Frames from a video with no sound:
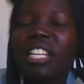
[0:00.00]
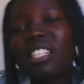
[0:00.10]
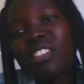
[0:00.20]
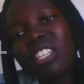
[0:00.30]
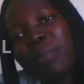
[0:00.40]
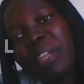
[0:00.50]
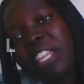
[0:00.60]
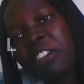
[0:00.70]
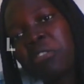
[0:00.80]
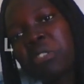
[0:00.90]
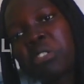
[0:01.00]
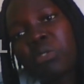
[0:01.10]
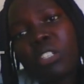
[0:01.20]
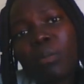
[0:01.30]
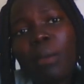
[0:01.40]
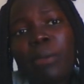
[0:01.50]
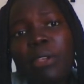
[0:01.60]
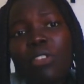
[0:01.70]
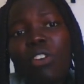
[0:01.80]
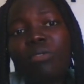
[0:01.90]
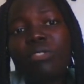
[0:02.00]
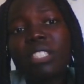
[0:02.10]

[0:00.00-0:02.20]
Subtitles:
So depending on what you want, maybe you